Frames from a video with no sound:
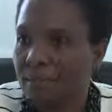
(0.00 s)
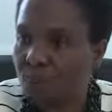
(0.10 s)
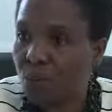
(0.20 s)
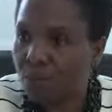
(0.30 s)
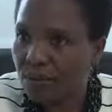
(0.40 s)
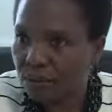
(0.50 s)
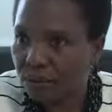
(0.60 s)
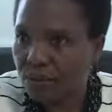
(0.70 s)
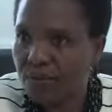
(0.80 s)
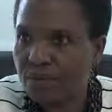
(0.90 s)
is one
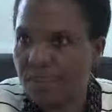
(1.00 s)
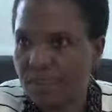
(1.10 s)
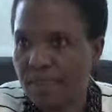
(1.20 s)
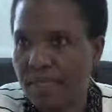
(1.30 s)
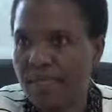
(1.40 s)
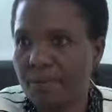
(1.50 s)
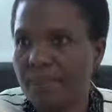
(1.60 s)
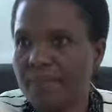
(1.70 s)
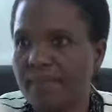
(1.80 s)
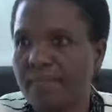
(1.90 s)
of those 8
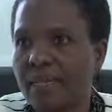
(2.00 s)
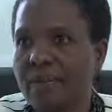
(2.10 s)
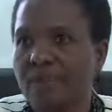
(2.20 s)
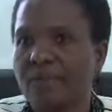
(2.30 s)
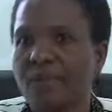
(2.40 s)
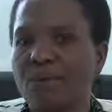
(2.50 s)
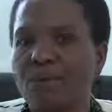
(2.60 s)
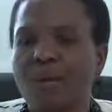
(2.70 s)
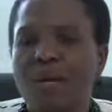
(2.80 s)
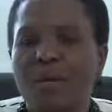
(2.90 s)
priority areas.
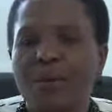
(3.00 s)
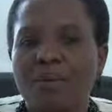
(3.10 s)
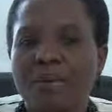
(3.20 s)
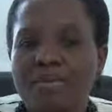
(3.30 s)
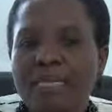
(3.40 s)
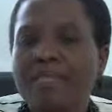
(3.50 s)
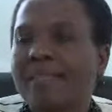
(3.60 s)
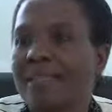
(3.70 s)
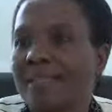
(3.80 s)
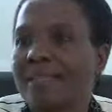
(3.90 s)
So we really
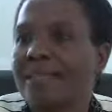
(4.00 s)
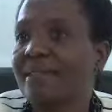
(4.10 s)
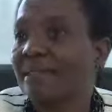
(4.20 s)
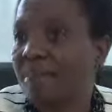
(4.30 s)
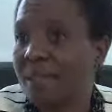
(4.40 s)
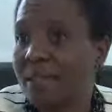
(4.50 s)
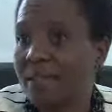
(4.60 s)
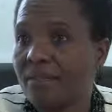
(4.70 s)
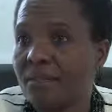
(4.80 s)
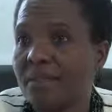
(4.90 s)
think that this is a big
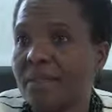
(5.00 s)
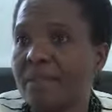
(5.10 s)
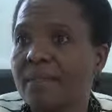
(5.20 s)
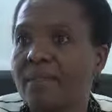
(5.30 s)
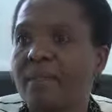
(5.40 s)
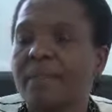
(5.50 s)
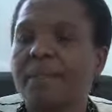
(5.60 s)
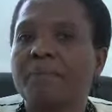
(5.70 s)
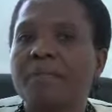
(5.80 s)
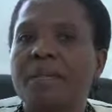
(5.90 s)
achievement,
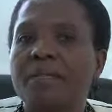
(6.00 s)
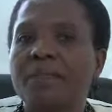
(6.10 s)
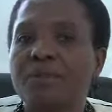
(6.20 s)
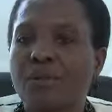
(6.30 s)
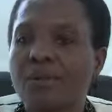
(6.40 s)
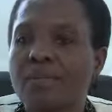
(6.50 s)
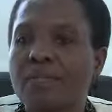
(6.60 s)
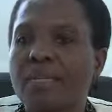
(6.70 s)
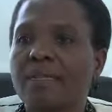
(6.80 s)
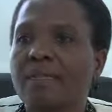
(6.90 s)
and it
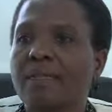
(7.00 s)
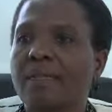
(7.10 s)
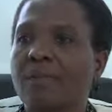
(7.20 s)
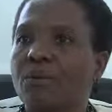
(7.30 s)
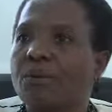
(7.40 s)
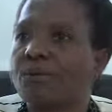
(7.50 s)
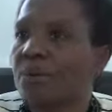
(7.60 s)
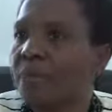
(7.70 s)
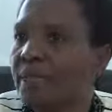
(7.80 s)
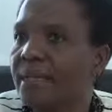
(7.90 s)
shows that not
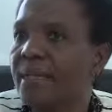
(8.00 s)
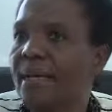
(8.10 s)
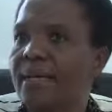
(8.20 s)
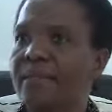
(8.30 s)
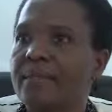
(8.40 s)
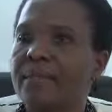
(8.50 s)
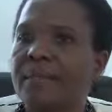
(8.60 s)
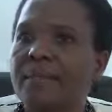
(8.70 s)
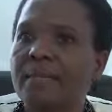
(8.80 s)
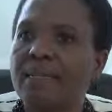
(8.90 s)
only has
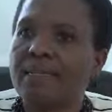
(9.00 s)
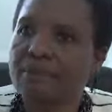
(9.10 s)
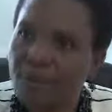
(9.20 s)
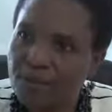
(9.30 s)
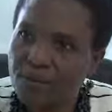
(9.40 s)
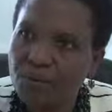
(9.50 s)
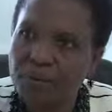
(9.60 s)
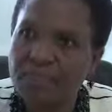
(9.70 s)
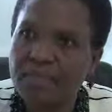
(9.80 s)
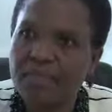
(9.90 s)
the level of
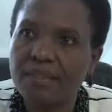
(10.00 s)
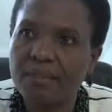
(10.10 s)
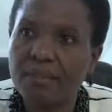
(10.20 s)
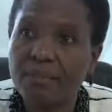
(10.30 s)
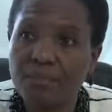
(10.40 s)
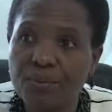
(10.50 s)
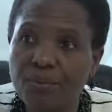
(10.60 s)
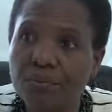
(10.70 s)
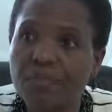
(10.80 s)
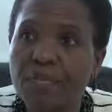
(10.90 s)
communication
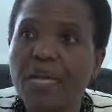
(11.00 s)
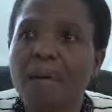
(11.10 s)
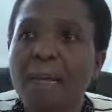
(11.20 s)
improved,